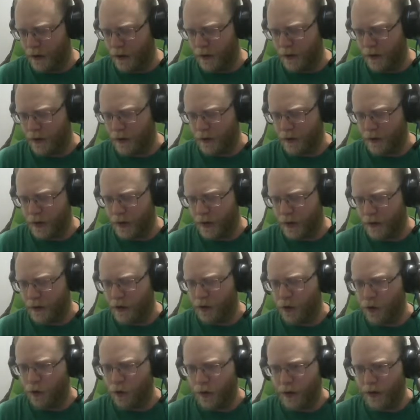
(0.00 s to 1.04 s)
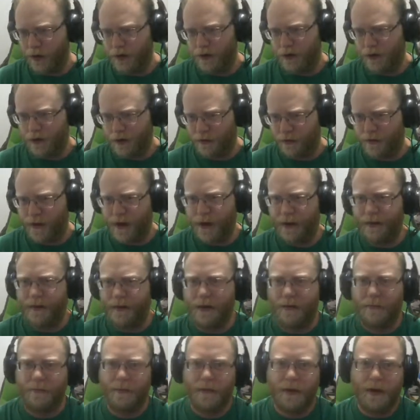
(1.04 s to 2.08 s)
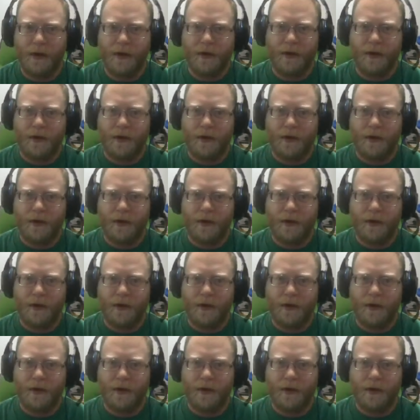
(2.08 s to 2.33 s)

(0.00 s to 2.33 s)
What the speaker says: So the goal is to find them,